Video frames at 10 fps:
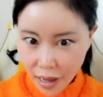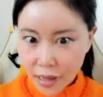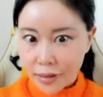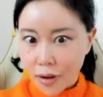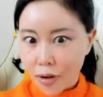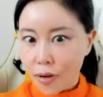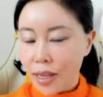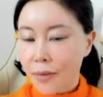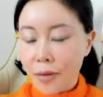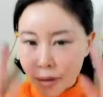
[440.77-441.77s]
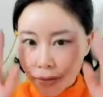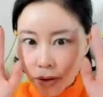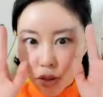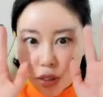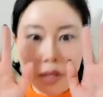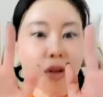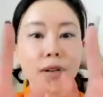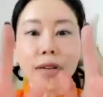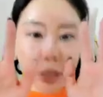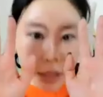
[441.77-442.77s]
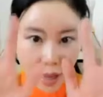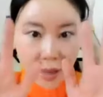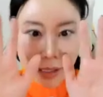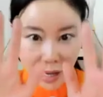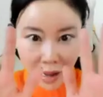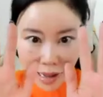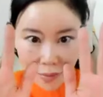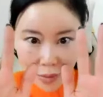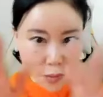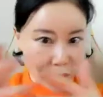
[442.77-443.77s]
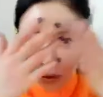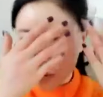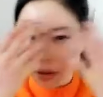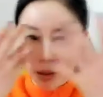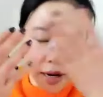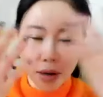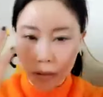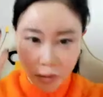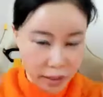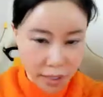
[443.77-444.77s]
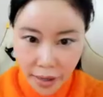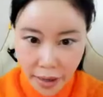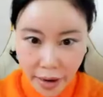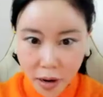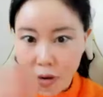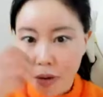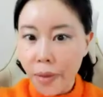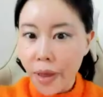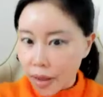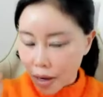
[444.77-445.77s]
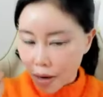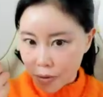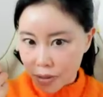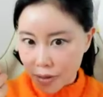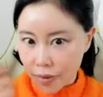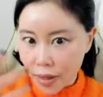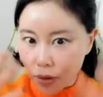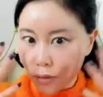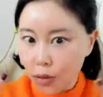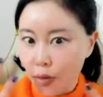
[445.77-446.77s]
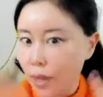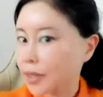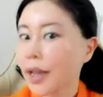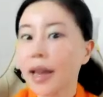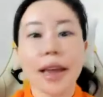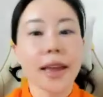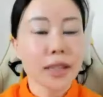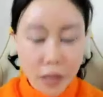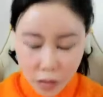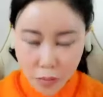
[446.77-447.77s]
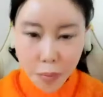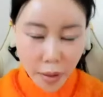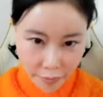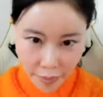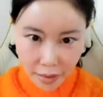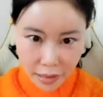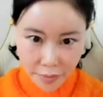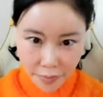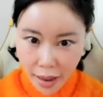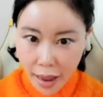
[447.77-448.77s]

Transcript: So even if you just only 10 times when you, I don't know, skincare or makeup or something, you do it, it's super effective.